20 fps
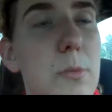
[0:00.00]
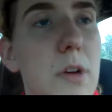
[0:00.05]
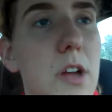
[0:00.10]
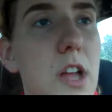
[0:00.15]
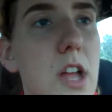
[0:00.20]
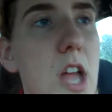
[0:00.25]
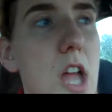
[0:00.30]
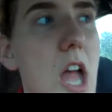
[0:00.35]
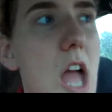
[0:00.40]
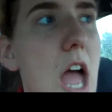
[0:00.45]

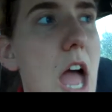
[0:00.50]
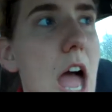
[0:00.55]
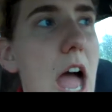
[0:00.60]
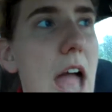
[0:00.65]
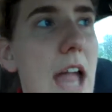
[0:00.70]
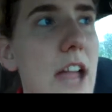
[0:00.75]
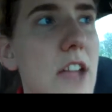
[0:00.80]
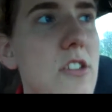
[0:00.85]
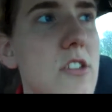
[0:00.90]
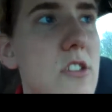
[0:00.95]
but
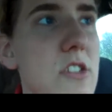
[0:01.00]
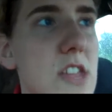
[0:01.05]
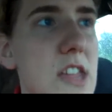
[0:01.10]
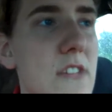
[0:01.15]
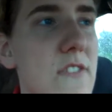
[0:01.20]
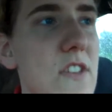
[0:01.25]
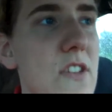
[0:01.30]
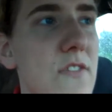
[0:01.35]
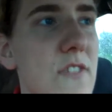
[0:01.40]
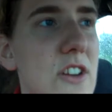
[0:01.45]
I guess you
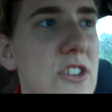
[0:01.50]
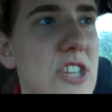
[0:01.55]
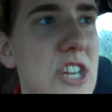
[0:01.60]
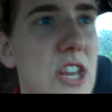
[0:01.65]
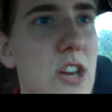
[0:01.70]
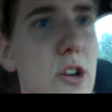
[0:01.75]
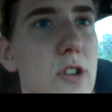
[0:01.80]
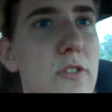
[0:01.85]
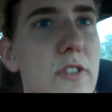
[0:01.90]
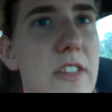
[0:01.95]
have to eventually
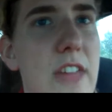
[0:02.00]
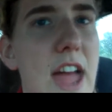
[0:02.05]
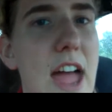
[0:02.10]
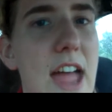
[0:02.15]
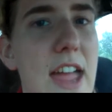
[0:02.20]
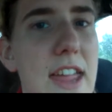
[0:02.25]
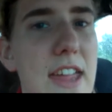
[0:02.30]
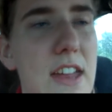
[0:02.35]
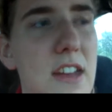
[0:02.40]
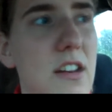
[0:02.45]
get over
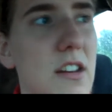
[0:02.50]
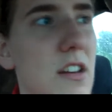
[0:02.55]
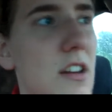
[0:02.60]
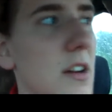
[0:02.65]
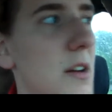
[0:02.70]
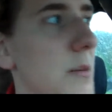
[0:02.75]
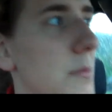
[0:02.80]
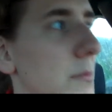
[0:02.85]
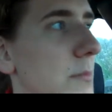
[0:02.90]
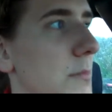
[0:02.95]
that and
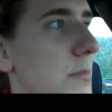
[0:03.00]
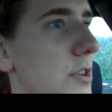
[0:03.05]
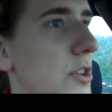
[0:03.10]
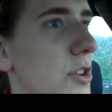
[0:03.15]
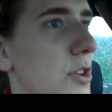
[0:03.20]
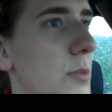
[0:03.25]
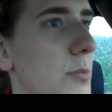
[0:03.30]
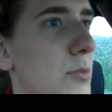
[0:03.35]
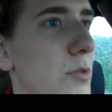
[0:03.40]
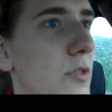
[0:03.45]
um, you
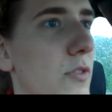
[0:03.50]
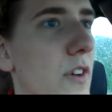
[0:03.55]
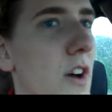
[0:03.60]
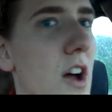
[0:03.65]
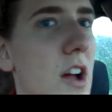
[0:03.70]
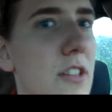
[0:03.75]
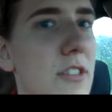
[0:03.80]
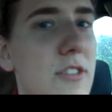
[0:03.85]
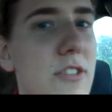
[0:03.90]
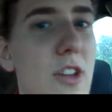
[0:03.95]
know move
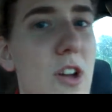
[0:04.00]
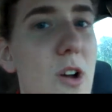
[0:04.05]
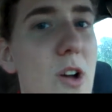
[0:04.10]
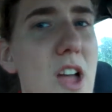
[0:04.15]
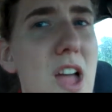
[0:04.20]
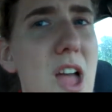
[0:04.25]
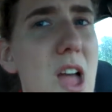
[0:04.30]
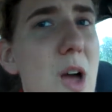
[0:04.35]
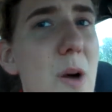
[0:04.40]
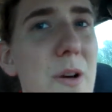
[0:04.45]
on. So
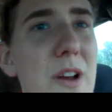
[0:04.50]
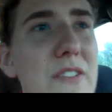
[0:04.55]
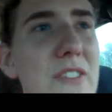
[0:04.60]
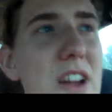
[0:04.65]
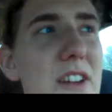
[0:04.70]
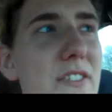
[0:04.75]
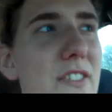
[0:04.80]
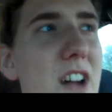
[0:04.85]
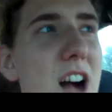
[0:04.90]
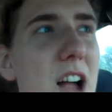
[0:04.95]
whenever
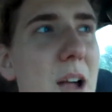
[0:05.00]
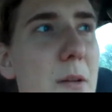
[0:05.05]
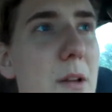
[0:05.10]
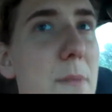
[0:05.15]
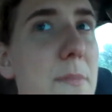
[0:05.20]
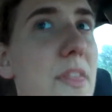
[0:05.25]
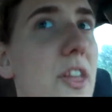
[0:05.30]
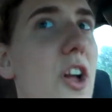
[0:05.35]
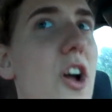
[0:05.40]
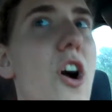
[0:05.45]
I vlog,
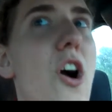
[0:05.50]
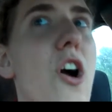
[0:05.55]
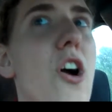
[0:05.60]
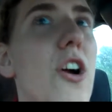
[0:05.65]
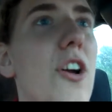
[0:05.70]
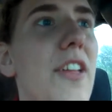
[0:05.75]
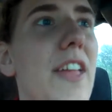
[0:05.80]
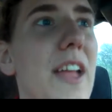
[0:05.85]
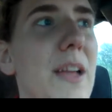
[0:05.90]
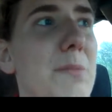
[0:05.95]
I'm in the
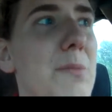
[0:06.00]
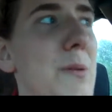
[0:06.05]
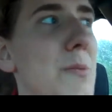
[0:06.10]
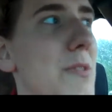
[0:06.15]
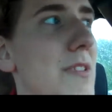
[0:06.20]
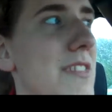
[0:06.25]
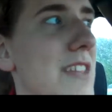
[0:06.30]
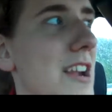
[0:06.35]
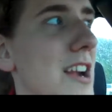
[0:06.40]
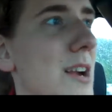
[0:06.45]
car. Like
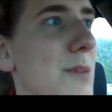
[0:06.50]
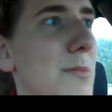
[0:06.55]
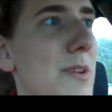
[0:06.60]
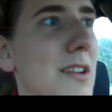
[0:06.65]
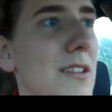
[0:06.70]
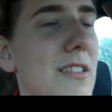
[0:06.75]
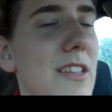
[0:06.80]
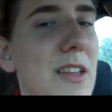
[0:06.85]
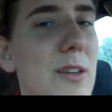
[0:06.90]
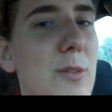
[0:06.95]
people stare at
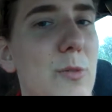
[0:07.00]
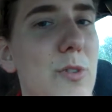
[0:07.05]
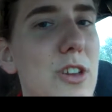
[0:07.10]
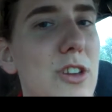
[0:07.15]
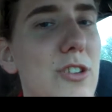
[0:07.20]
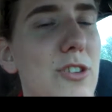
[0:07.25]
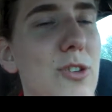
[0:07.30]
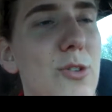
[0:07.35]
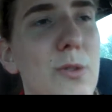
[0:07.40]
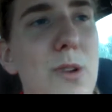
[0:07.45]
me like, "What are
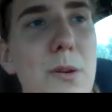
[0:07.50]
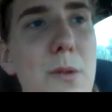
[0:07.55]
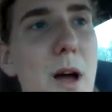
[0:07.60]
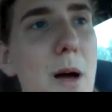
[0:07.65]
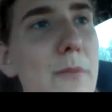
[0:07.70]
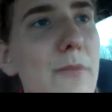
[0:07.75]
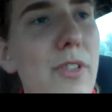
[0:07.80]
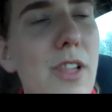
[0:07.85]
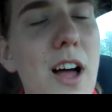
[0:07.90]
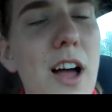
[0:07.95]
you doing?"
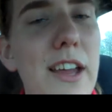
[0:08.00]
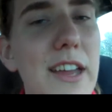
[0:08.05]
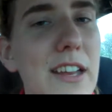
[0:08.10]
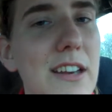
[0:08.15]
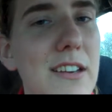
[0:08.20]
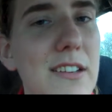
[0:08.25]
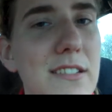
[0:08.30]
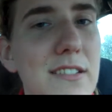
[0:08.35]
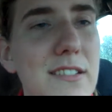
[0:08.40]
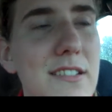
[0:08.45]
I'm vlogging.
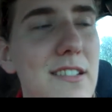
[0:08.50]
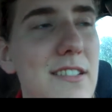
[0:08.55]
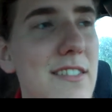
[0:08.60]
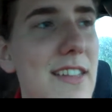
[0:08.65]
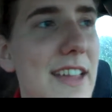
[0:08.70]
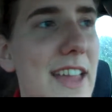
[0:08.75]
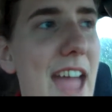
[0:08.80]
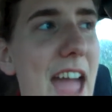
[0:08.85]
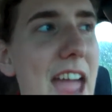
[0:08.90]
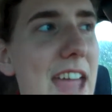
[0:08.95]
It's
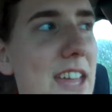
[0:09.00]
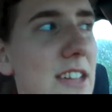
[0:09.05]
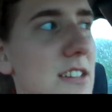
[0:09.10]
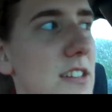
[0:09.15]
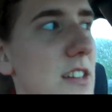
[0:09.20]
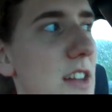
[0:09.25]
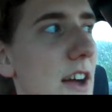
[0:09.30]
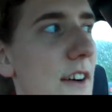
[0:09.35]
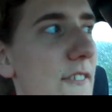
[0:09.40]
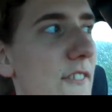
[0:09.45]
like, "Hey,
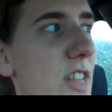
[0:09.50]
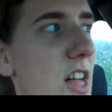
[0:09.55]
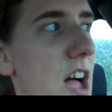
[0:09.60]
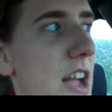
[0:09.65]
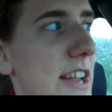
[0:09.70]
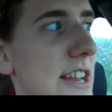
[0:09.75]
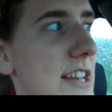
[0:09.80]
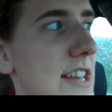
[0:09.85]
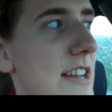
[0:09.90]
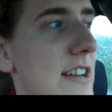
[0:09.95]
I'm
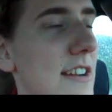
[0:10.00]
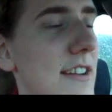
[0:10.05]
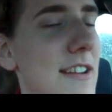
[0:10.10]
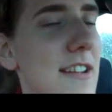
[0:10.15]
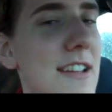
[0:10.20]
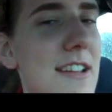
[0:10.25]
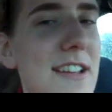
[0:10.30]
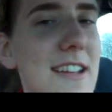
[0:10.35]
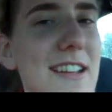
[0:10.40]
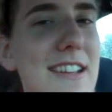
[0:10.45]
vlogging here."
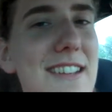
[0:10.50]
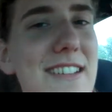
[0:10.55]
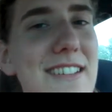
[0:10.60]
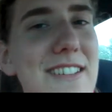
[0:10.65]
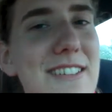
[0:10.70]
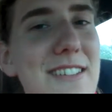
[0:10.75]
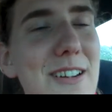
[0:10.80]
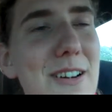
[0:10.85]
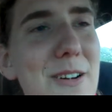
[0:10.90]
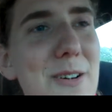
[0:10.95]

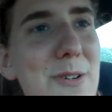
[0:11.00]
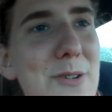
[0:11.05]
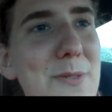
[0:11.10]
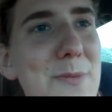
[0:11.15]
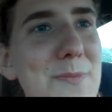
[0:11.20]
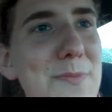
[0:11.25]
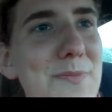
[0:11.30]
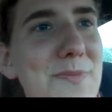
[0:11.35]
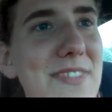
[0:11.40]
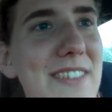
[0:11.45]
So
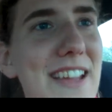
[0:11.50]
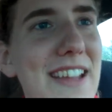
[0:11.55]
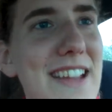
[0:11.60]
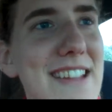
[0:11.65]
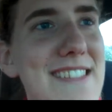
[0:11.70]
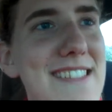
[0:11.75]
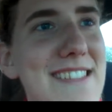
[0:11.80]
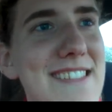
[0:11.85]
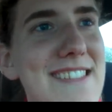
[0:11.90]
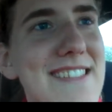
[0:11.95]
I
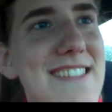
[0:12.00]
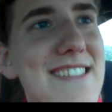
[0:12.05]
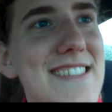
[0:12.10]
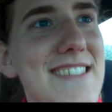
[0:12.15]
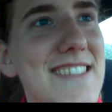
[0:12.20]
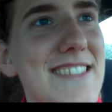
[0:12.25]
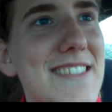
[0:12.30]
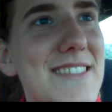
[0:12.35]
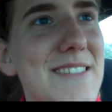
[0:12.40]
guess it's